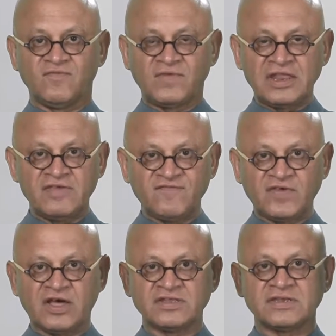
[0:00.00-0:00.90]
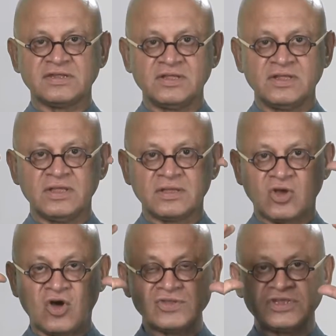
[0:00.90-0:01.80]
a very fast
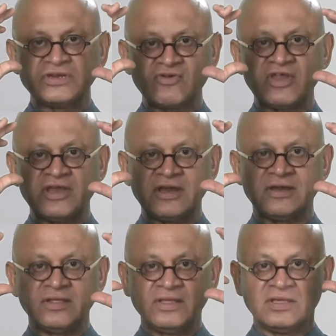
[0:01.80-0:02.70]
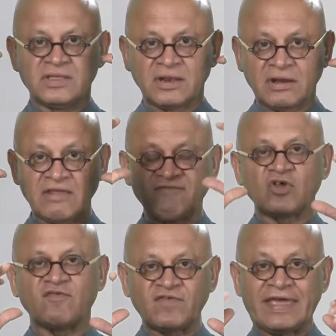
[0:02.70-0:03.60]
concentrated river
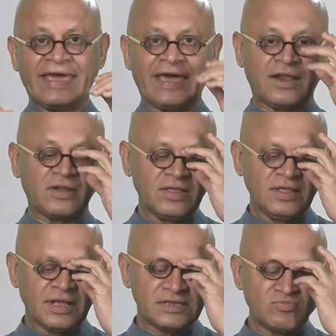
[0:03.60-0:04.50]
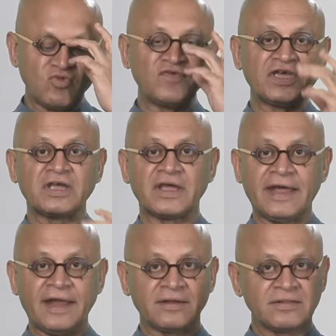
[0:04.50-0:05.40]
of air that is moving
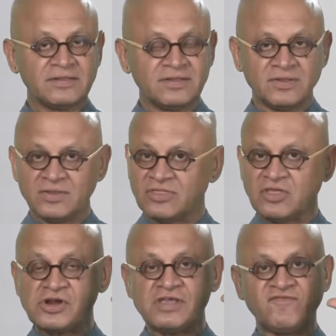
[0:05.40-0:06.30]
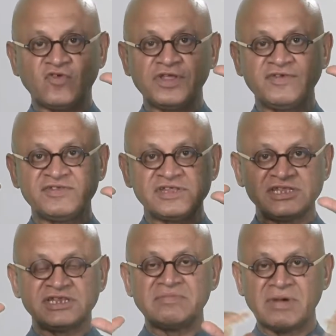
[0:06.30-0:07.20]
at 30, 40,
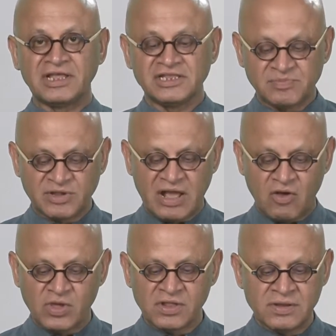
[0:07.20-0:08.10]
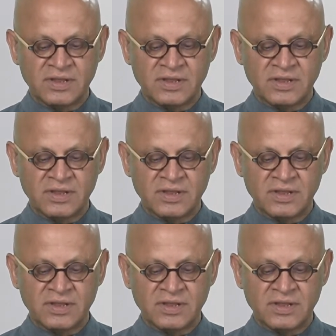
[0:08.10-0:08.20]
60 miles per hour,